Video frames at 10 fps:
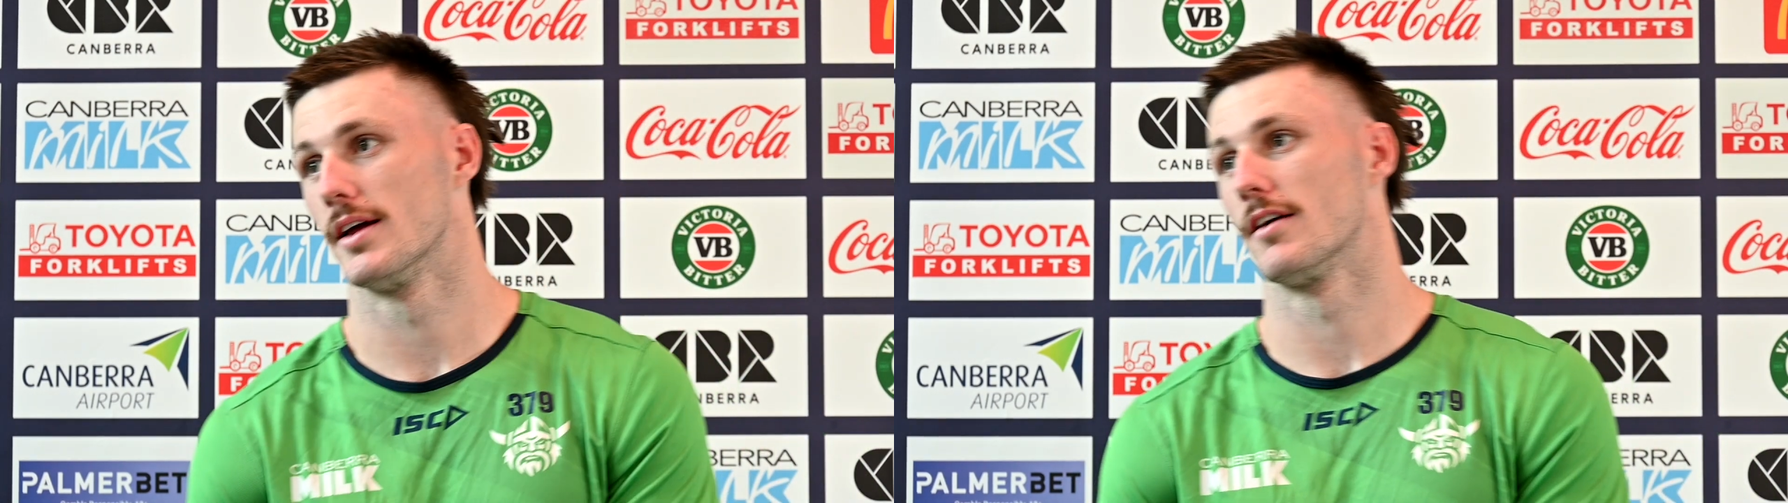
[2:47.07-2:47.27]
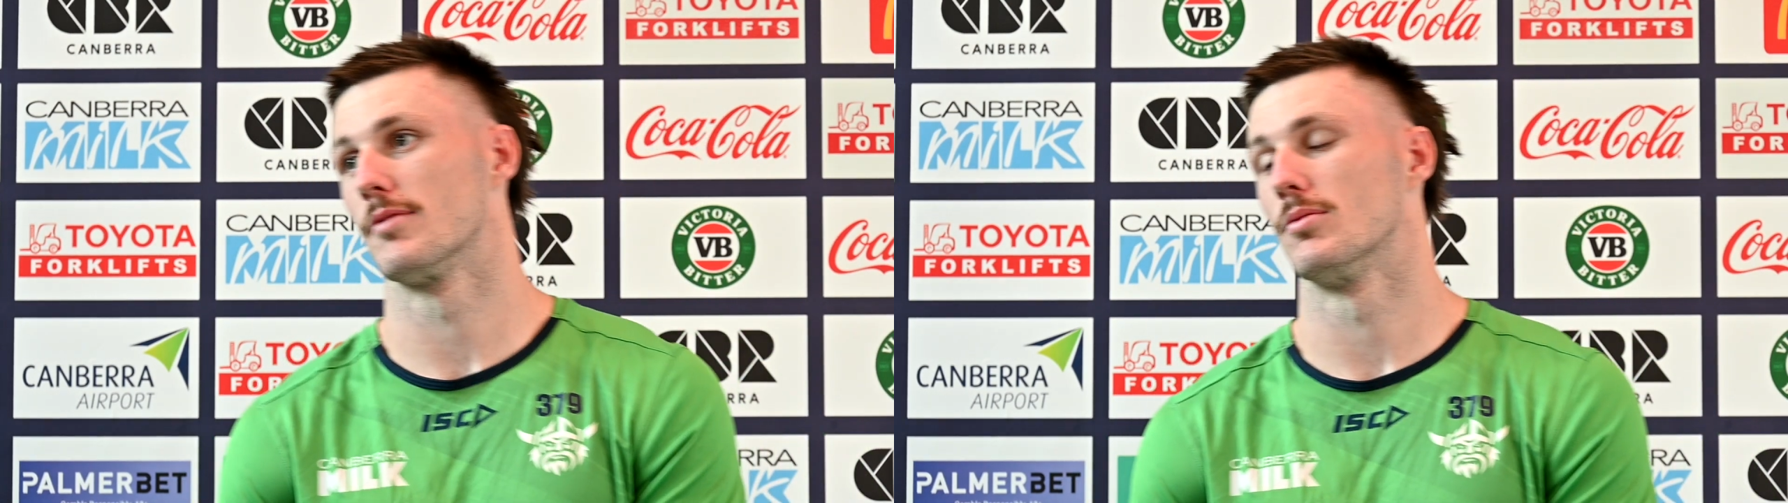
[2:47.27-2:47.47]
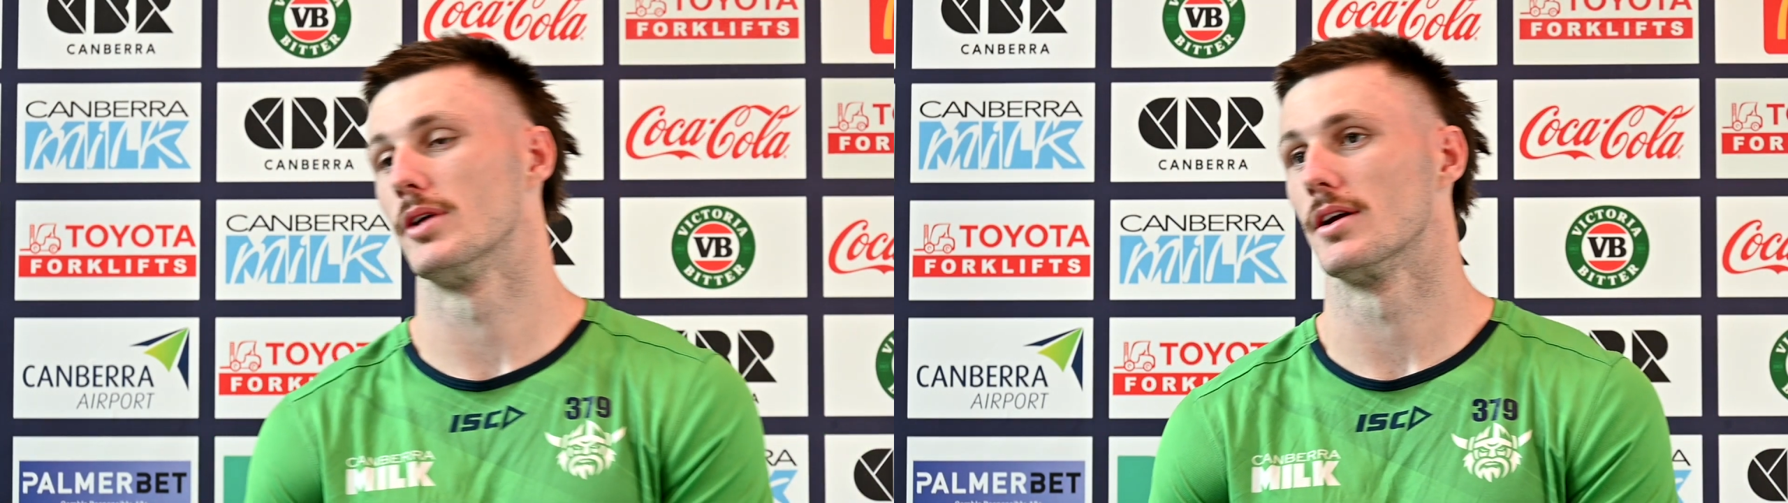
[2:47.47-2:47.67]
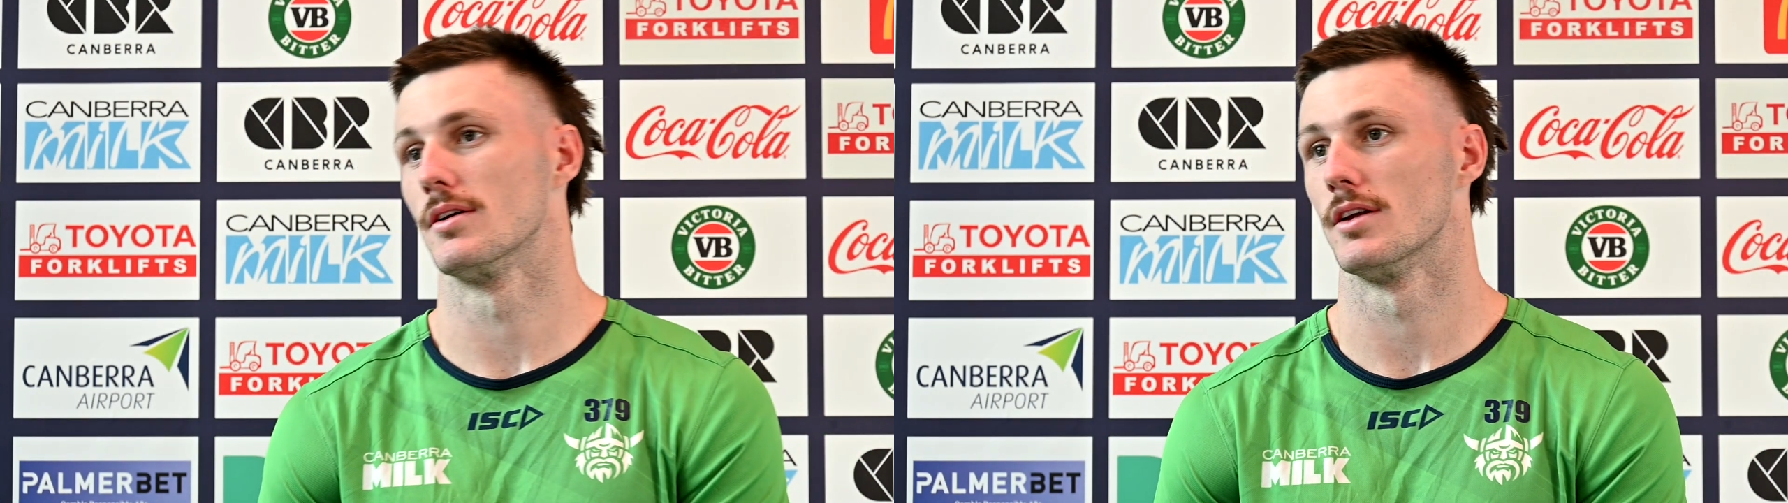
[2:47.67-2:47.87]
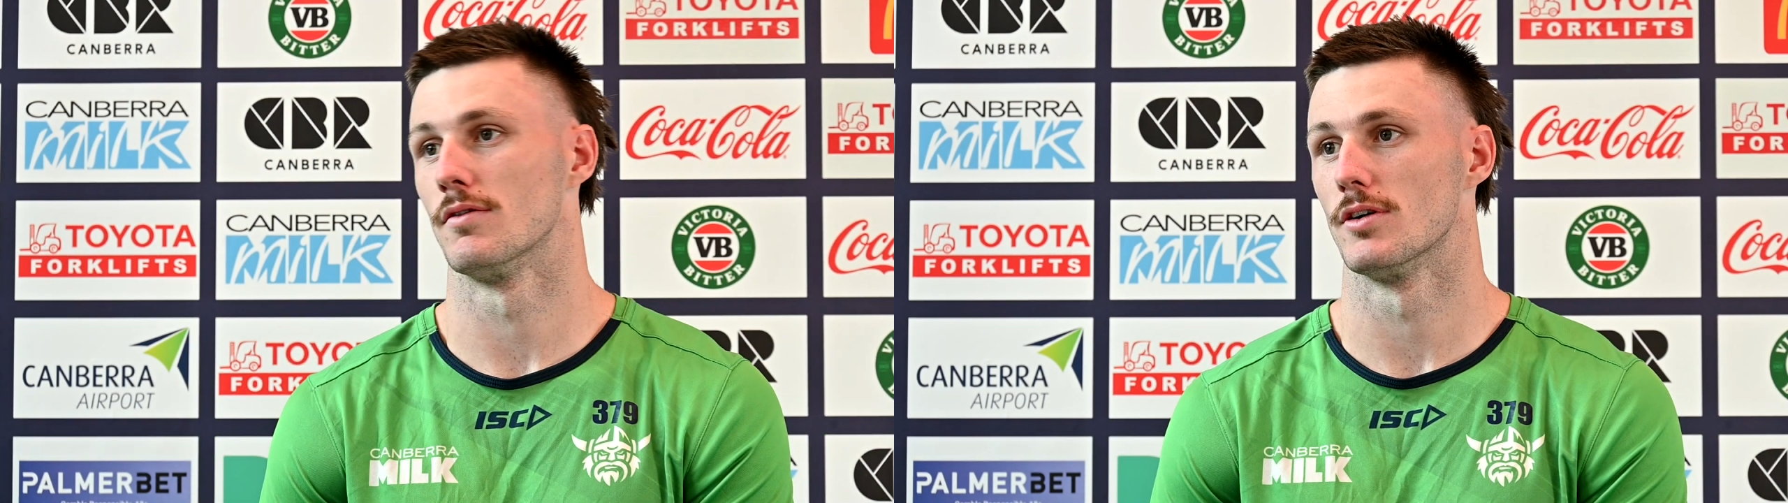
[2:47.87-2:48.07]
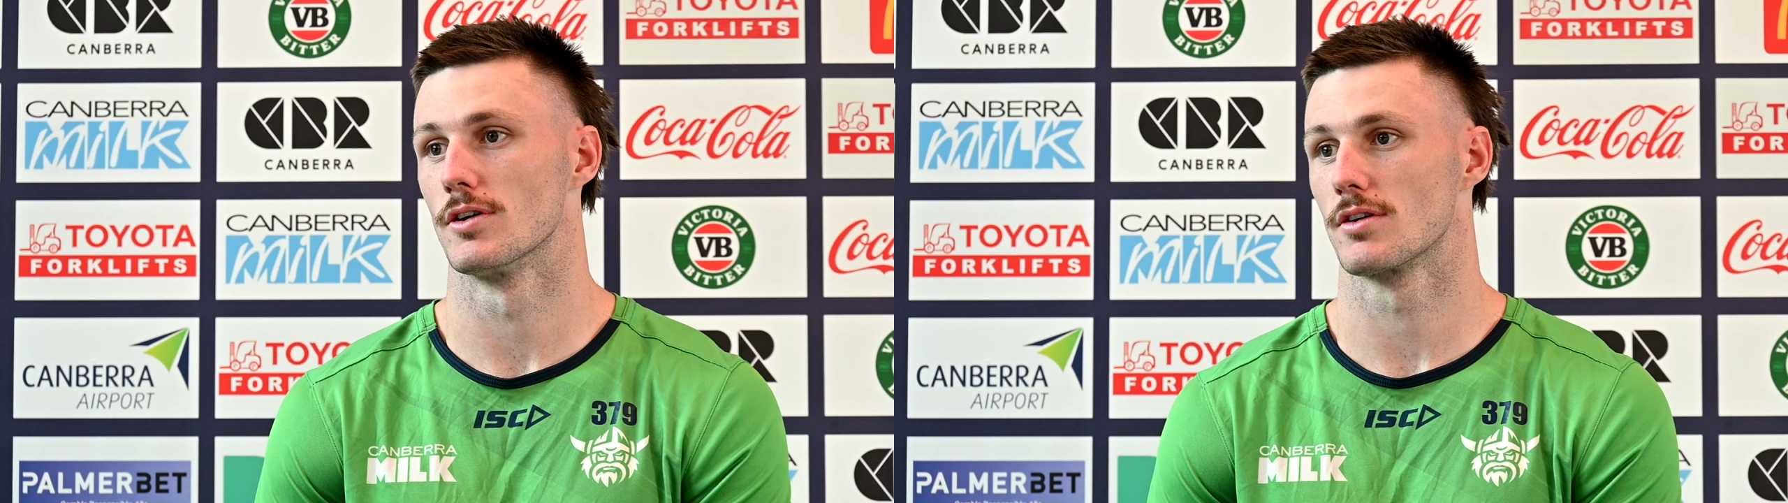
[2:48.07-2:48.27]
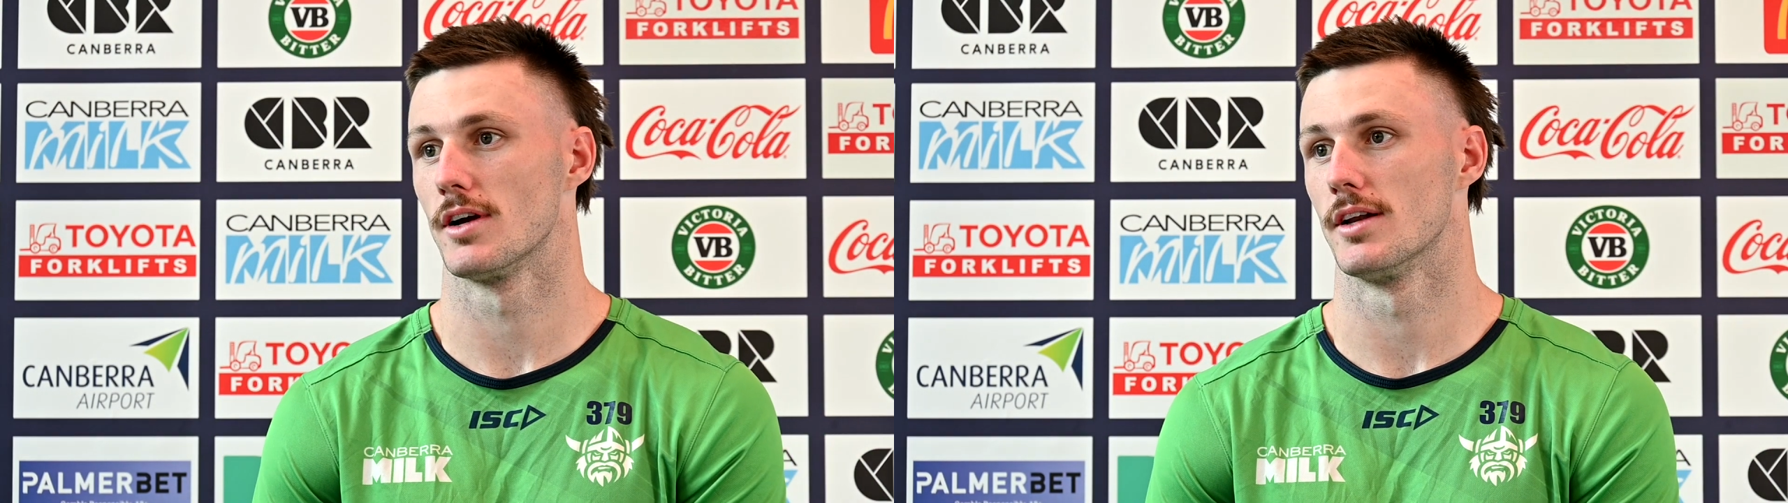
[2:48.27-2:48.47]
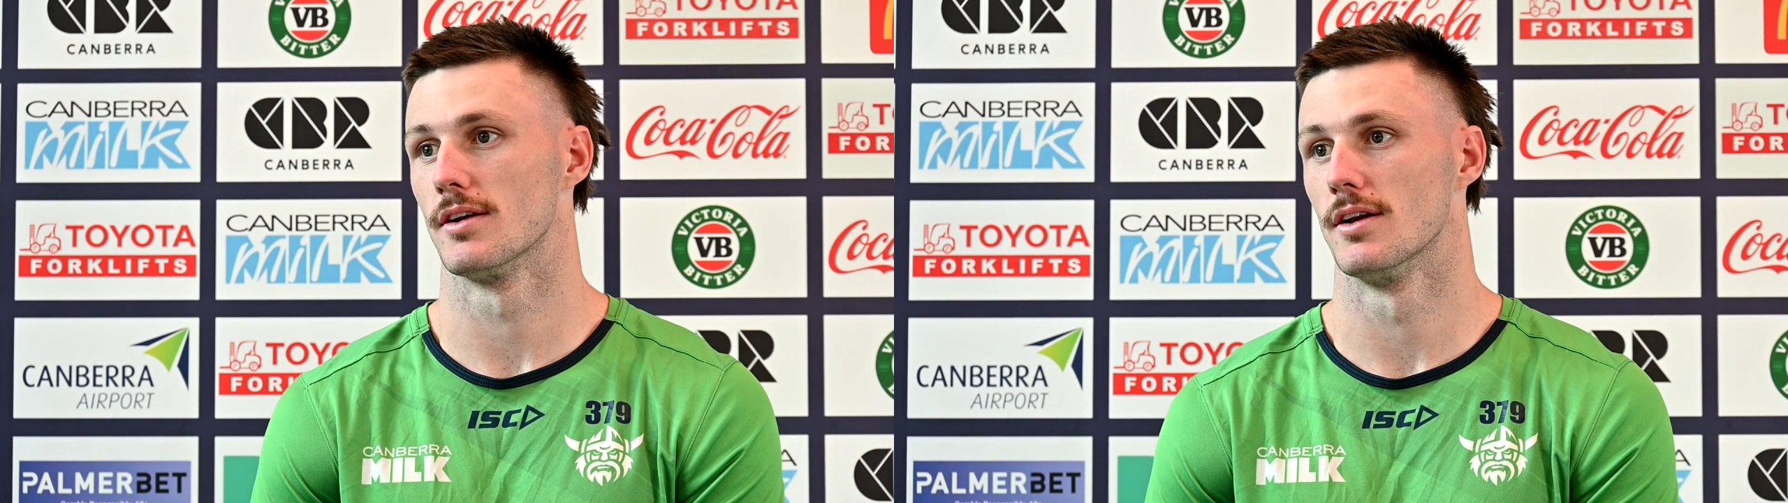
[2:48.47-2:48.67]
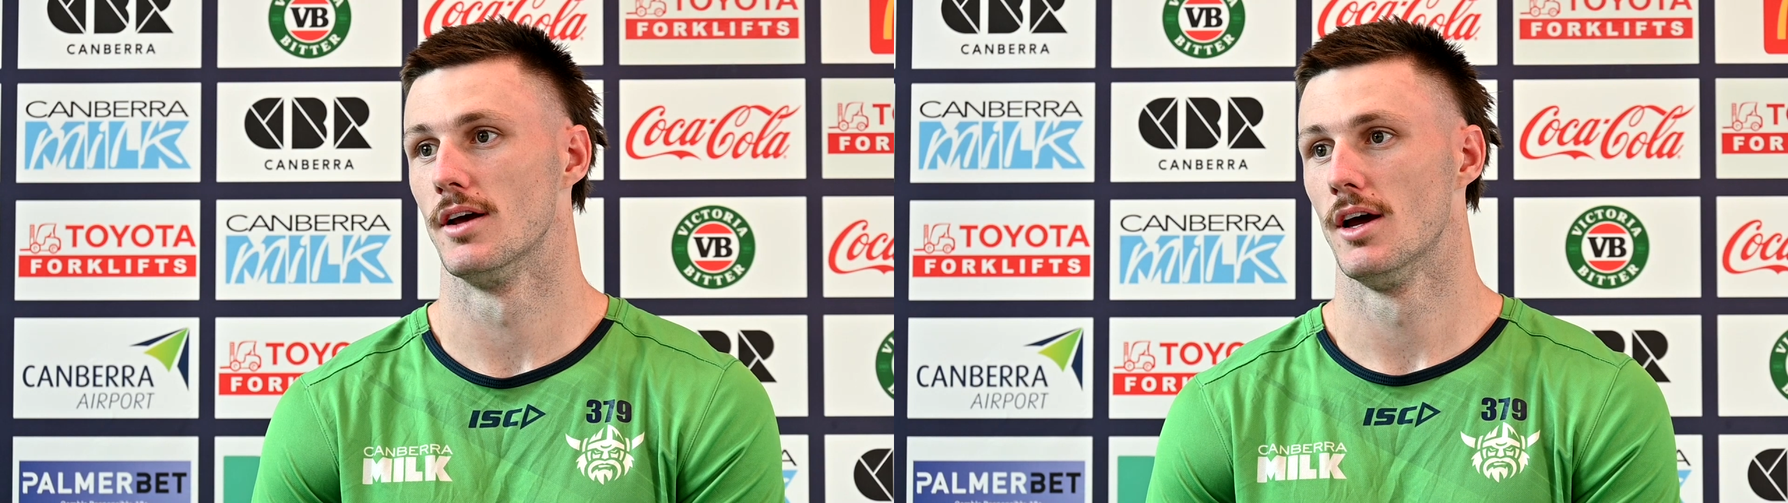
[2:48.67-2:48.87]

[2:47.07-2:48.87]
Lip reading: they've been wing in first grade, and